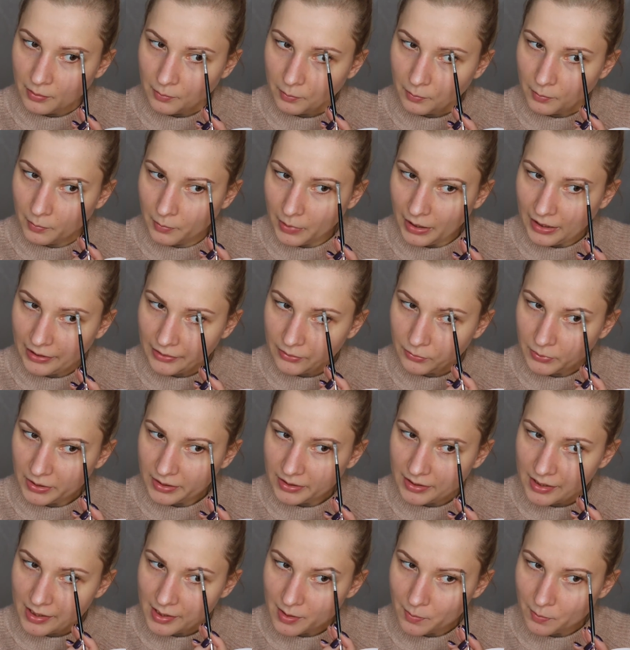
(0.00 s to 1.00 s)
but
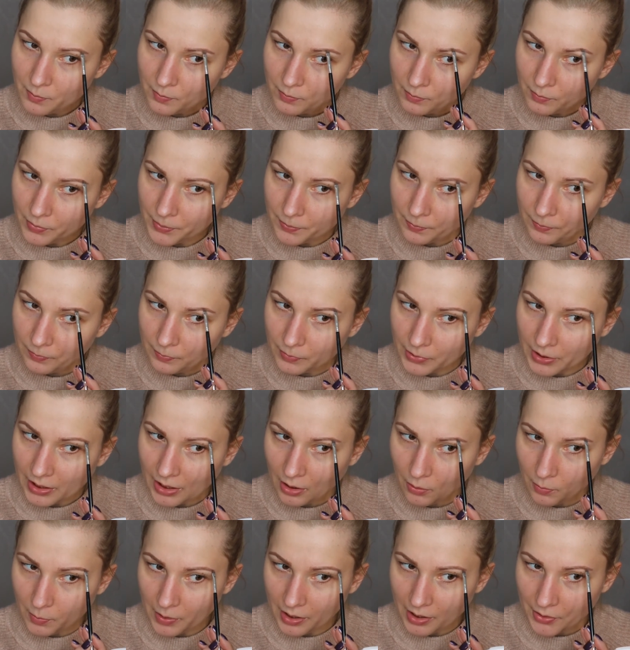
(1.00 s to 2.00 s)
with this
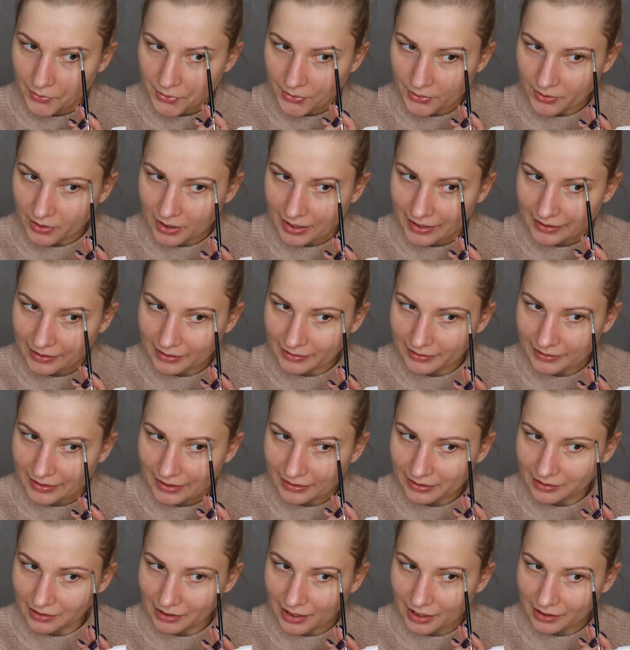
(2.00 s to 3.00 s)
brow powder I can
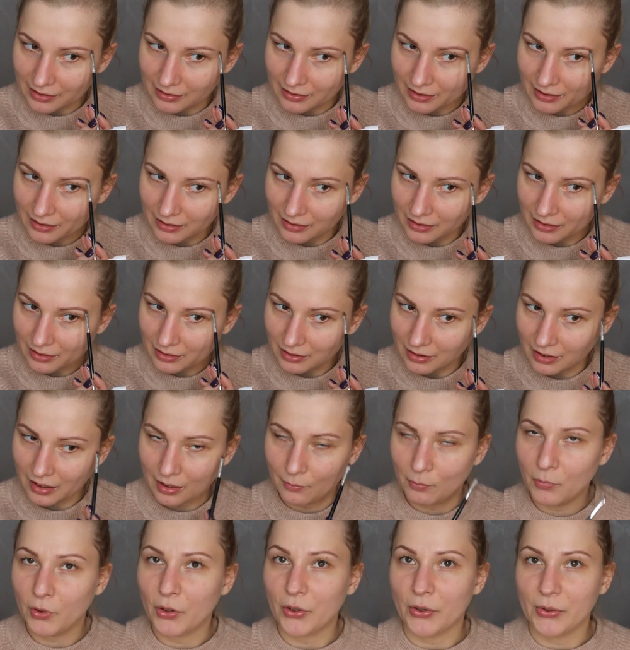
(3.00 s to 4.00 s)
get like
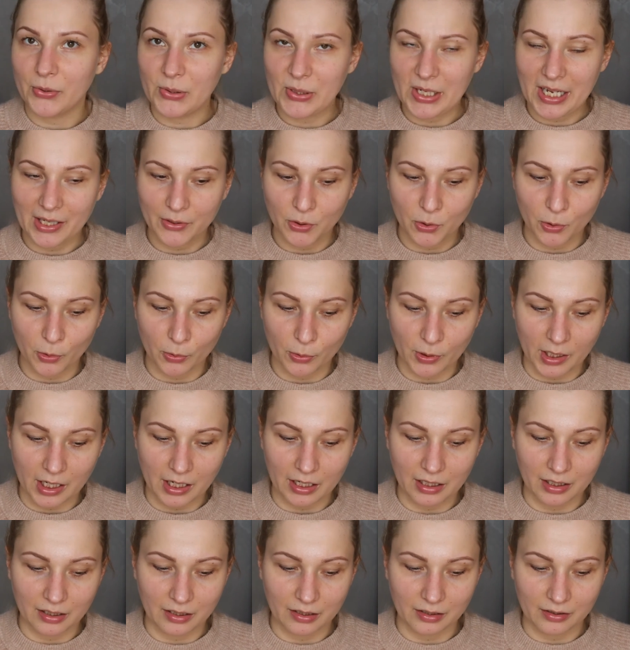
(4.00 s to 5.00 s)
a more
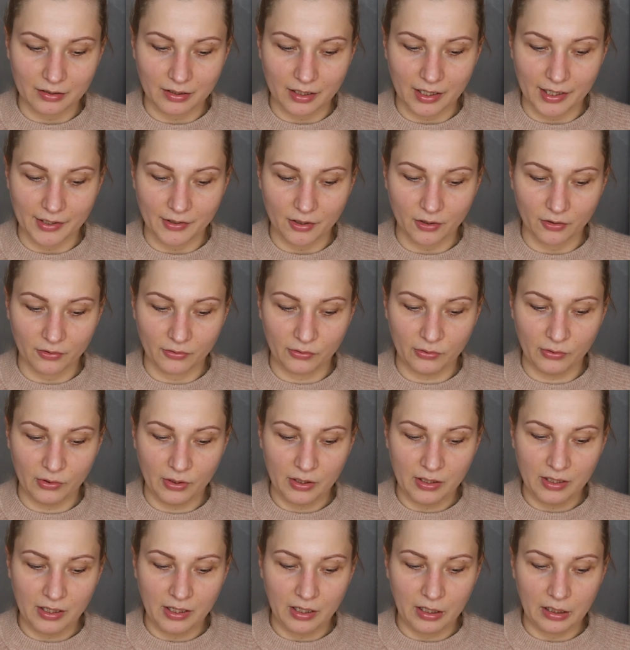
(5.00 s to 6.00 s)
natural kind of
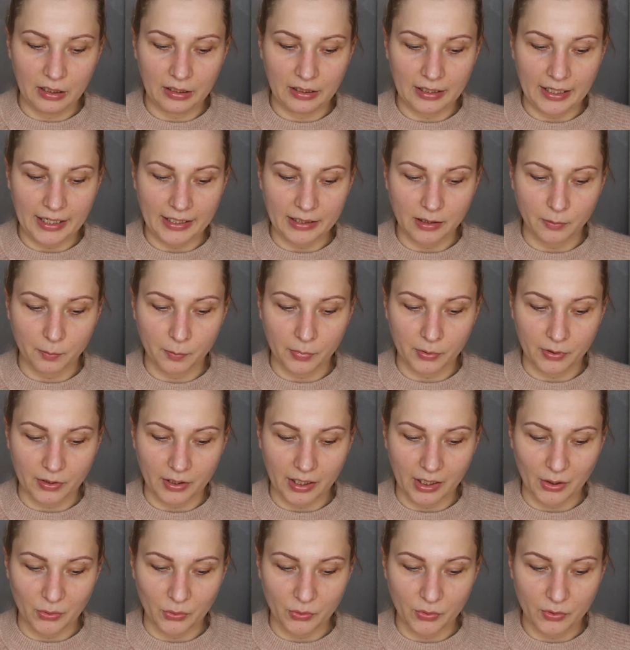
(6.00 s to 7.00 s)
light
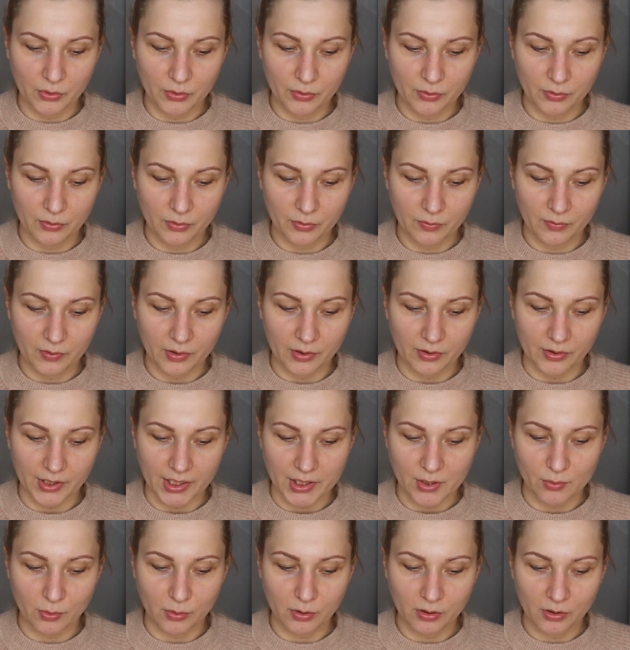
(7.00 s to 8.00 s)
brown
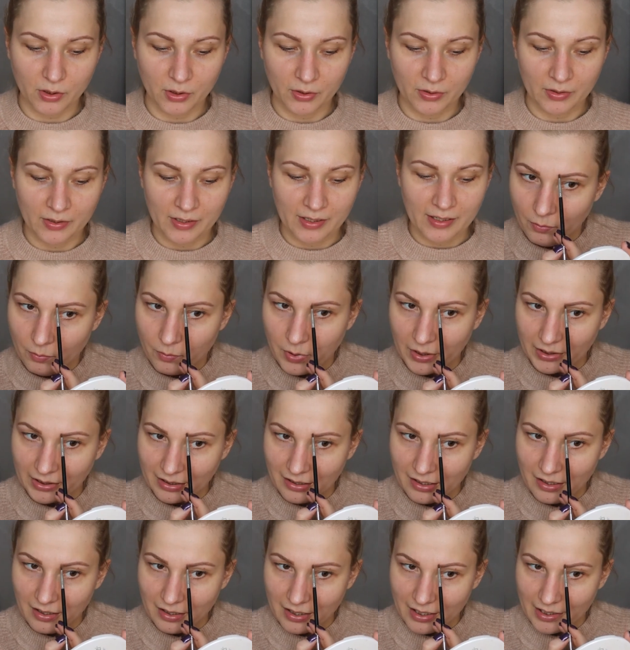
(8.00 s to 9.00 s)
result. But
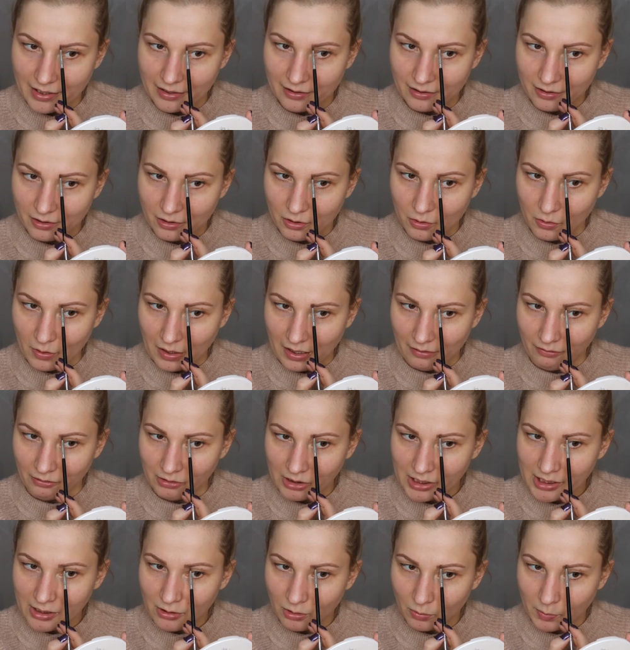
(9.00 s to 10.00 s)
I like to have
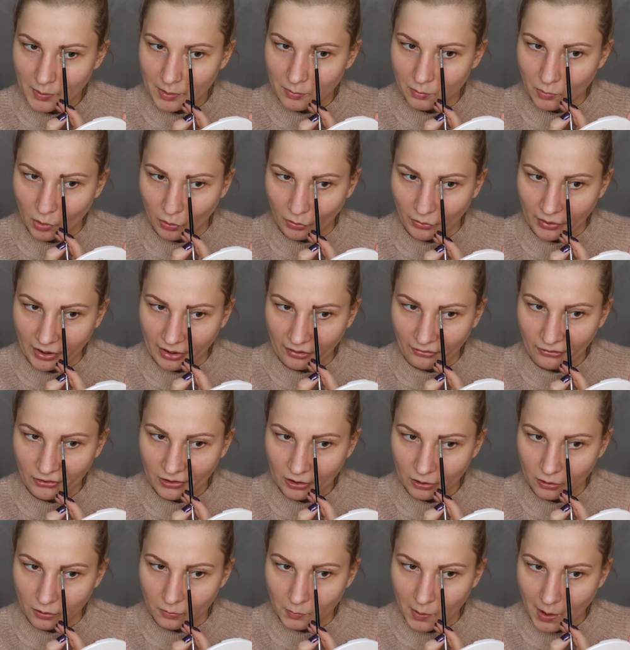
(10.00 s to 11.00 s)
a little bit more
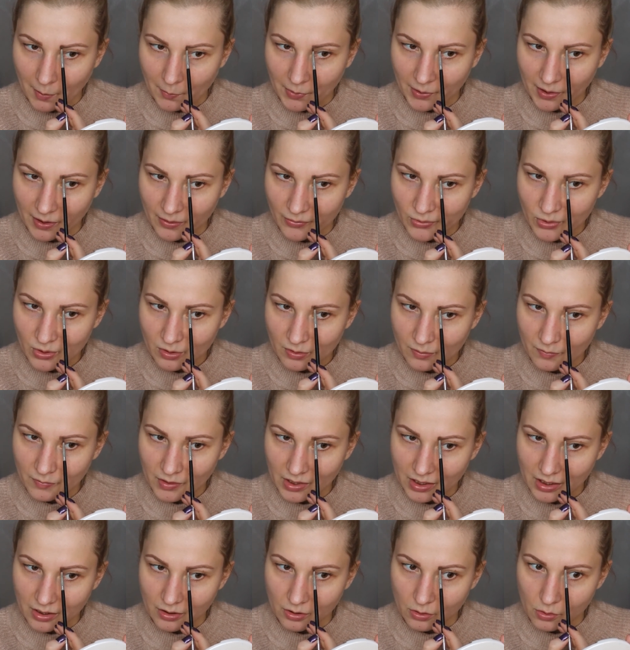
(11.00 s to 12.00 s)
depth on my brows
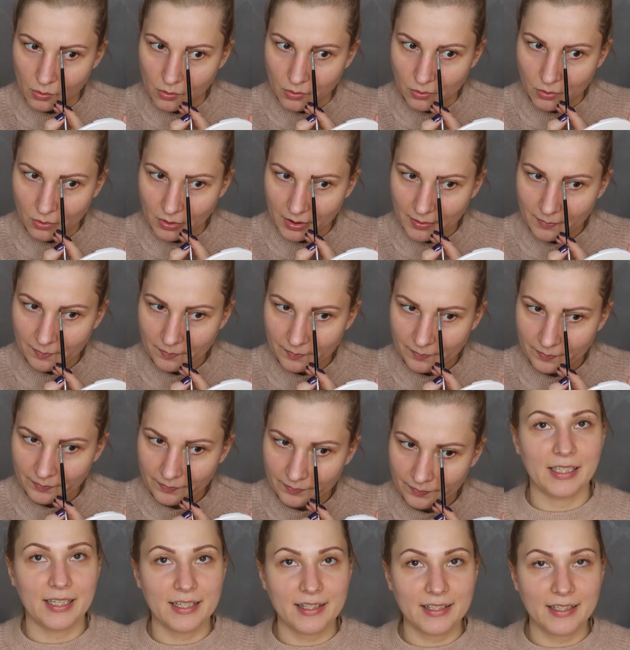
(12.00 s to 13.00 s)
usually.
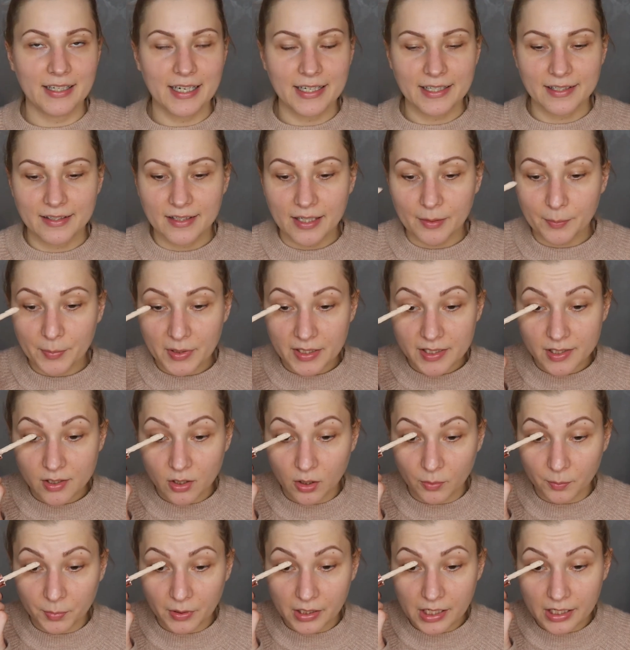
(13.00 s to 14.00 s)
This next step is
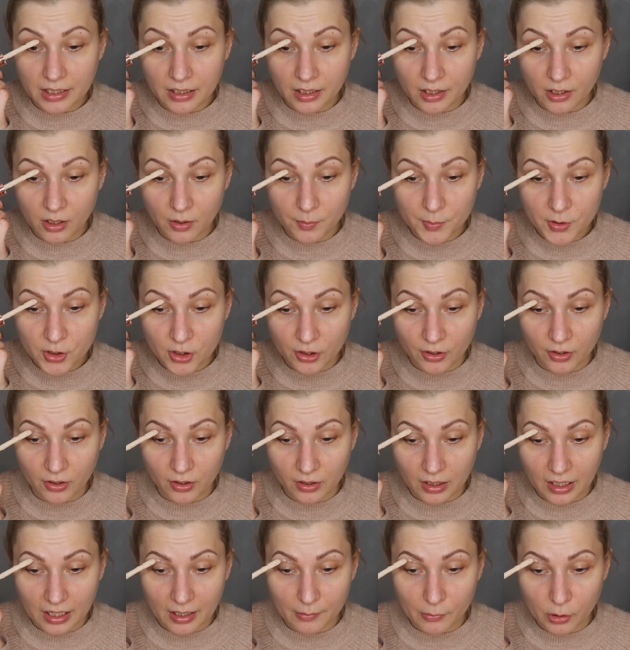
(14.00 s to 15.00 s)
completely
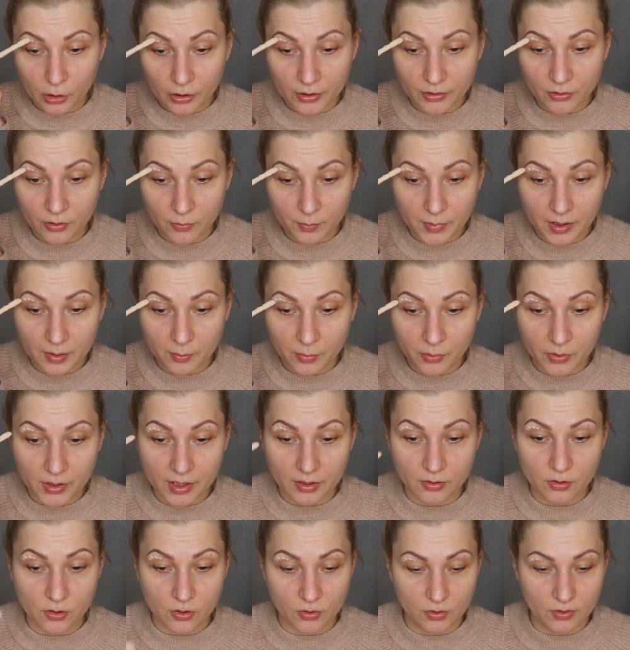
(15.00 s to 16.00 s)
optional. I'm going to be
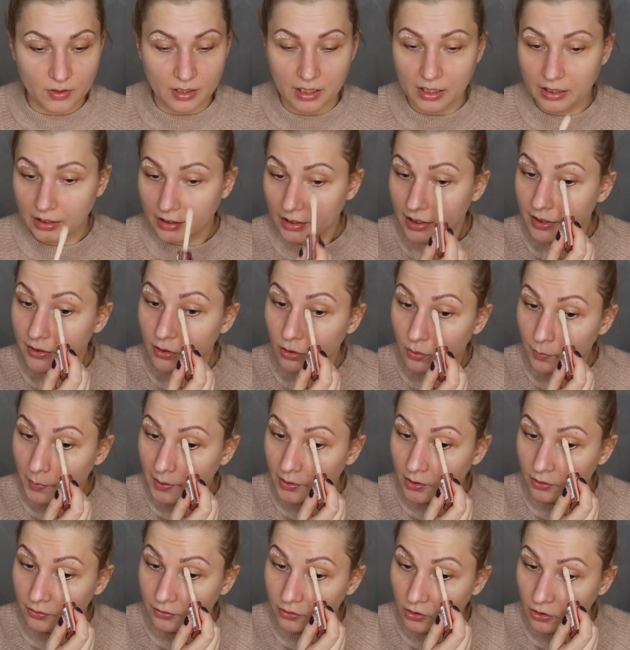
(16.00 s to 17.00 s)
putting just a little
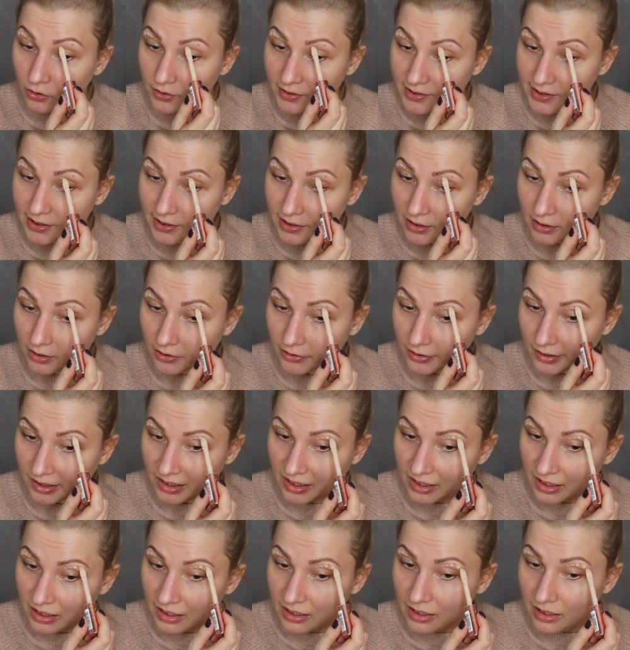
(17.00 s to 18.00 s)
bit of
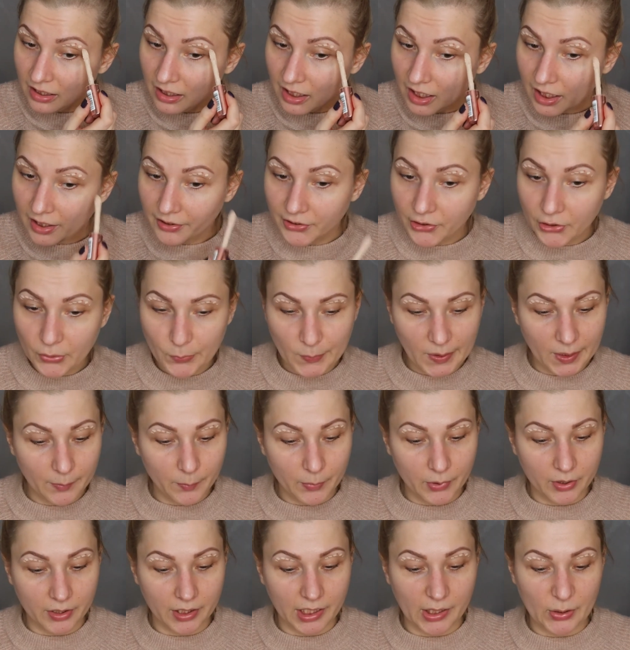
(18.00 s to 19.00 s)
concealer under my
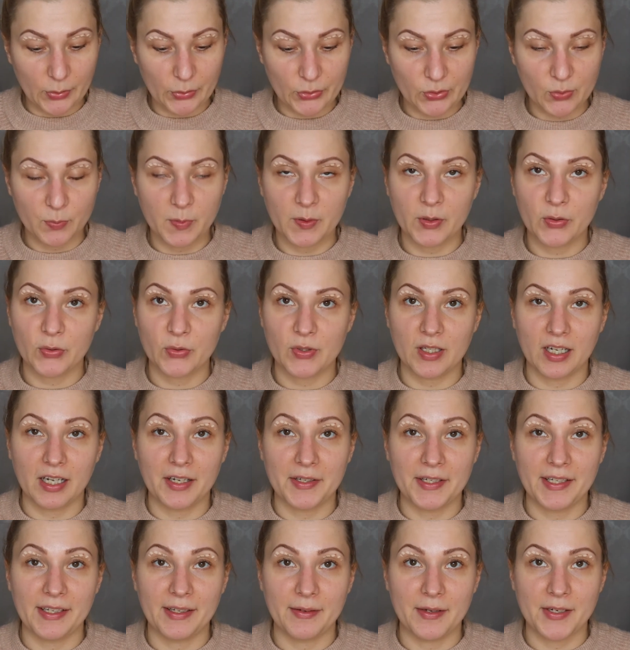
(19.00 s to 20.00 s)
brows because
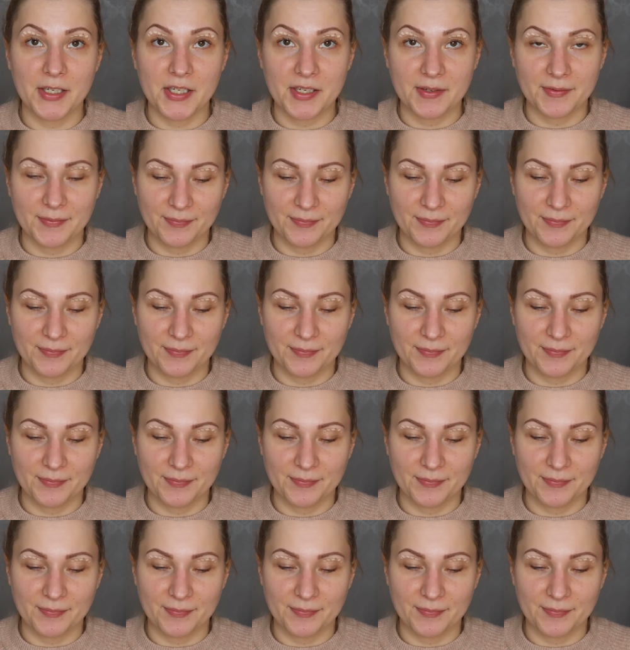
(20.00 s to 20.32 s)
I